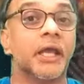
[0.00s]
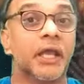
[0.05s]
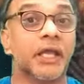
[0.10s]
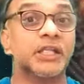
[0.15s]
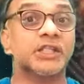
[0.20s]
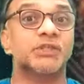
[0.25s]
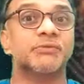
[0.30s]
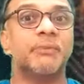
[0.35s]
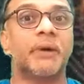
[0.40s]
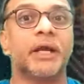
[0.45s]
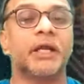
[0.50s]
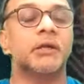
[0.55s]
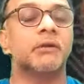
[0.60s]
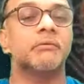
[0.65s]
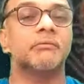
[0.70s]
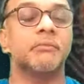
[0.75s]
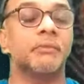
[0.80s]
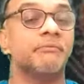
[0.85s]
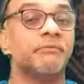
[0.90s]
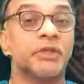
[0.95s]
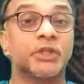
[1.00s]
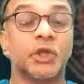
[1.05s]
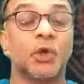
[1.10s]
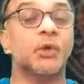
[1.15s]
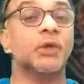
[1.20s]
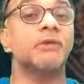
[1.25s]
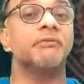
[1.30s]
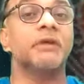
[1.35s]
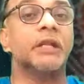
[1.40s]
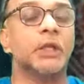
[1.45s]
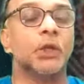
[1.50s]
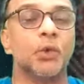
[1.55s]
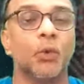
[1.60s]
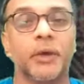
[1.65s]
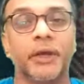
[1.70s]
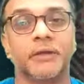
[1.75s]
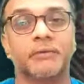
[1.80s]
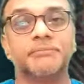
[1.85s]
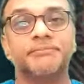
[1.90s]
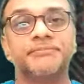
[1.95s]
in spite, without even
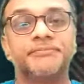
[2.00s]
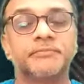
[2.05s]
knowing.